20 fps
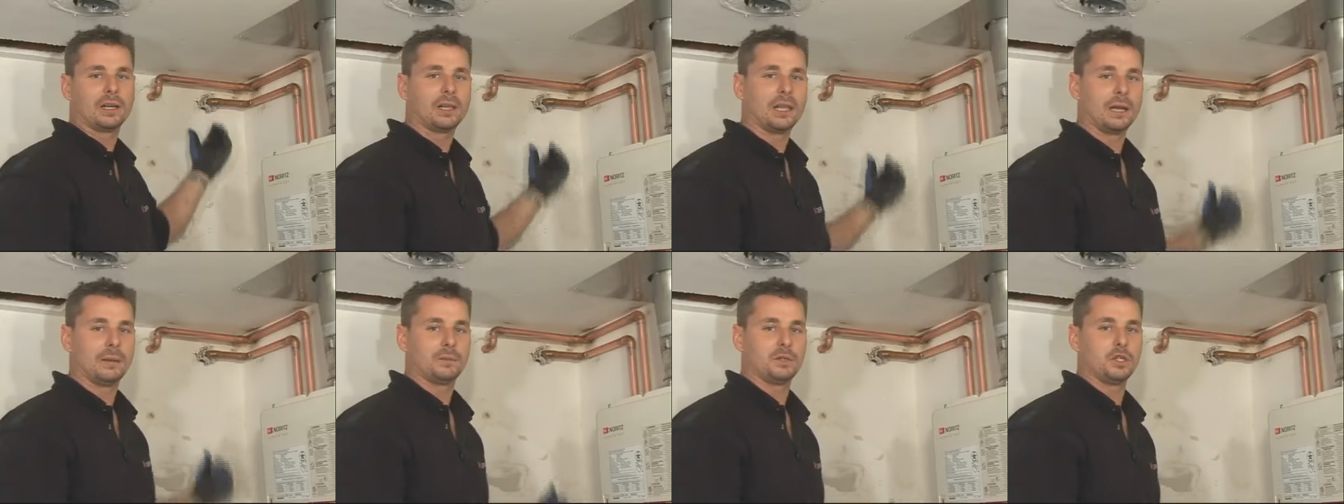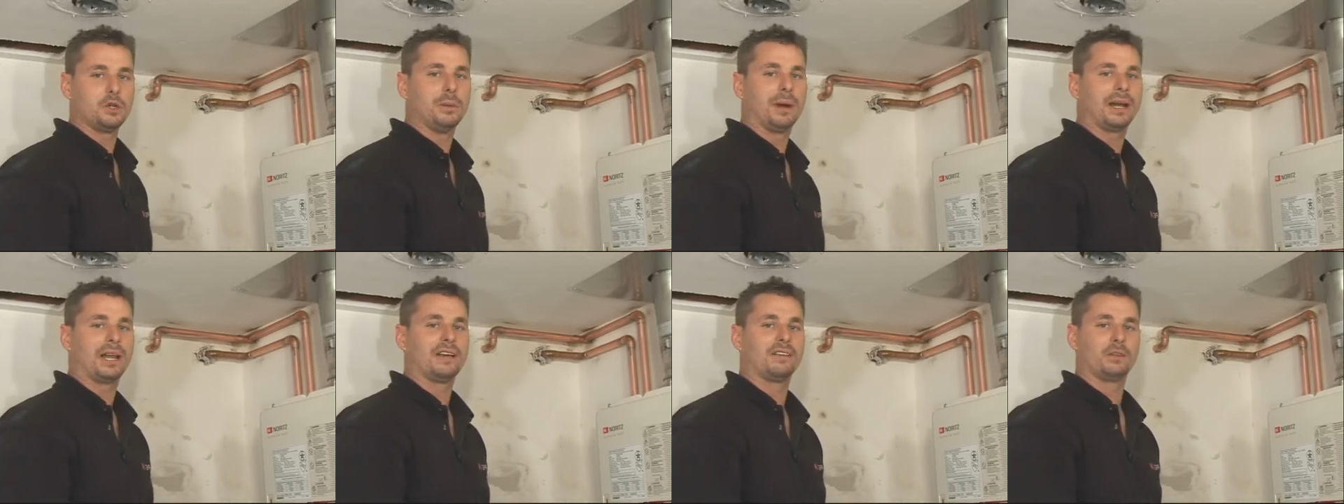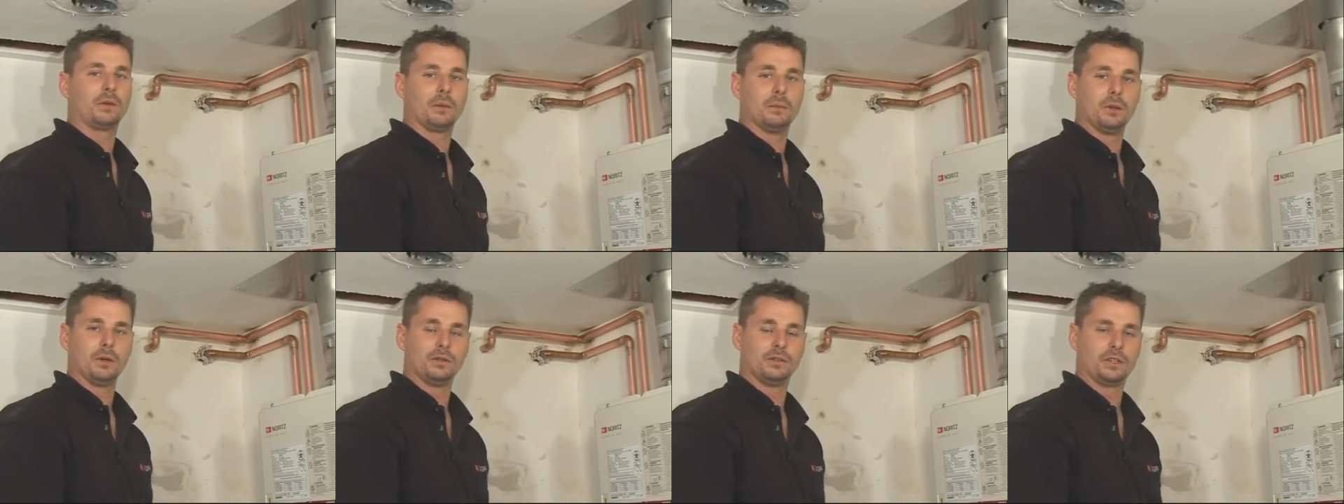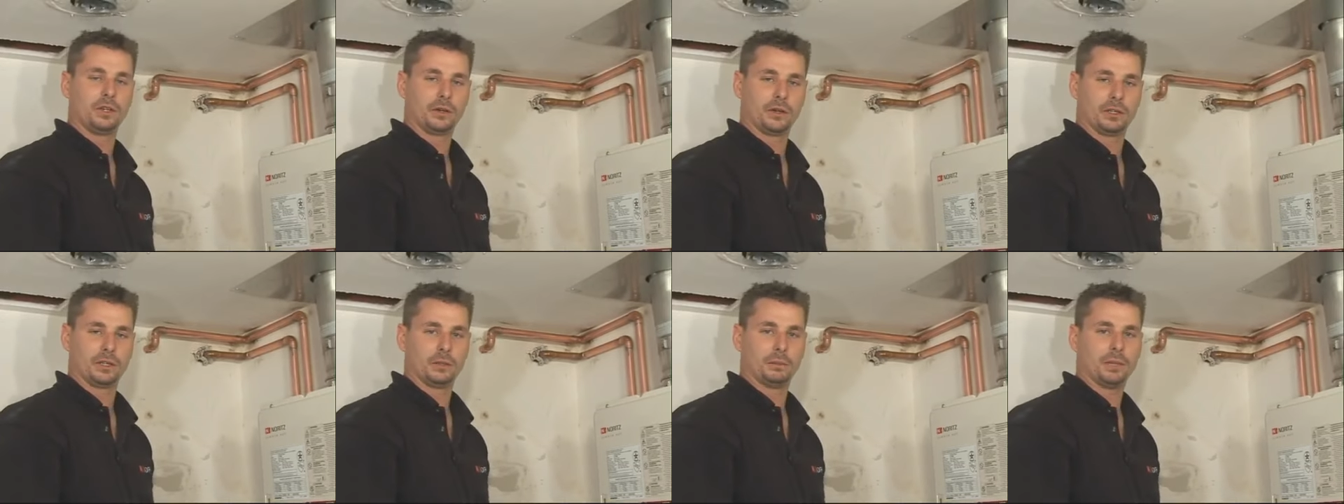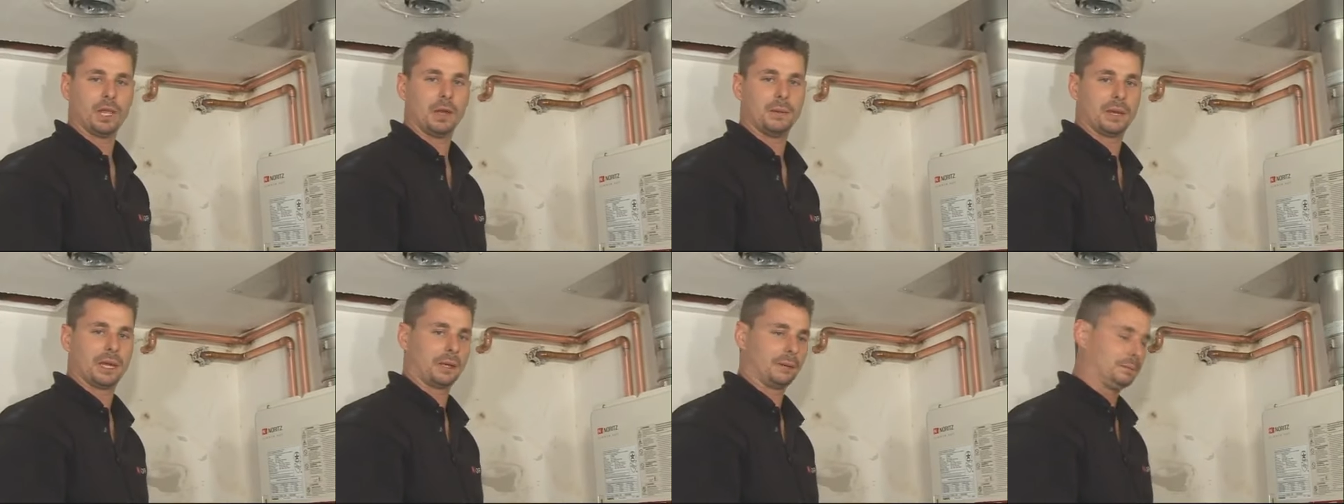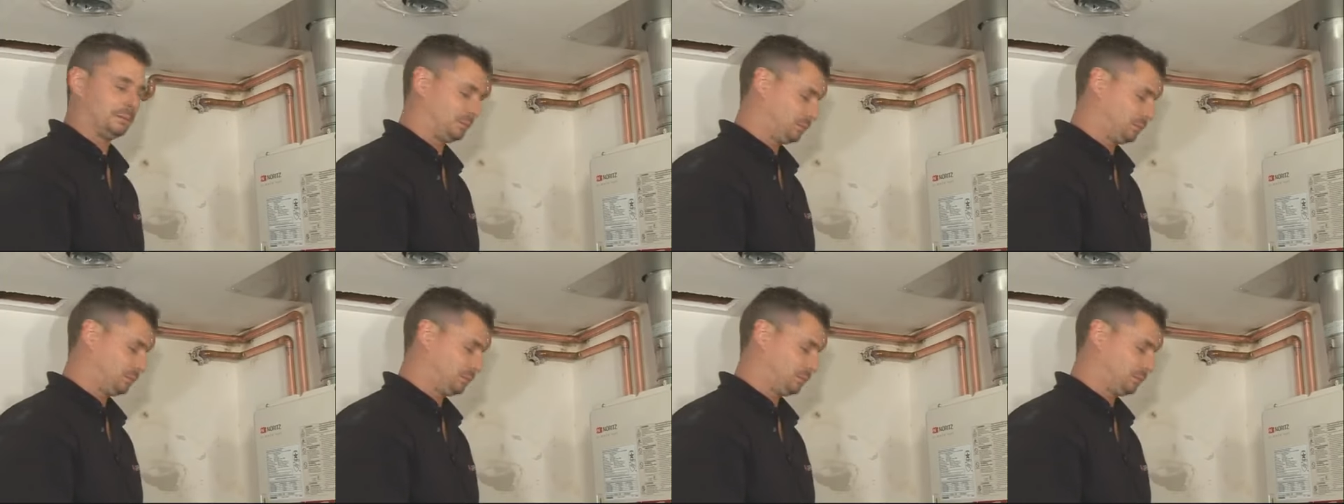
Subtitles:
clamps you might have removed during the plumbing.